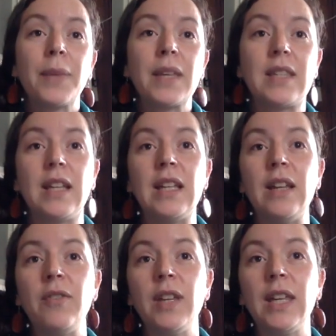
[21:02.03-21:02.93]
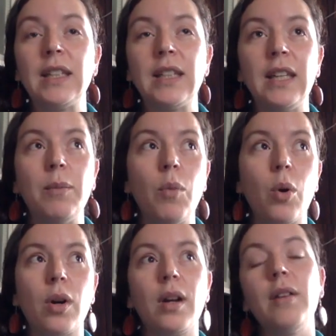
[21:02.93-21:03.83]
significantly
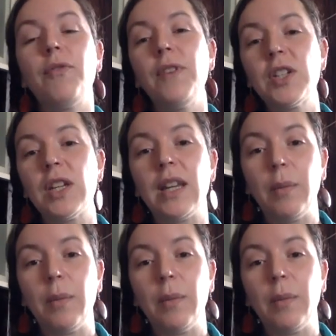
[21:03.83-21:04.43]
more efficient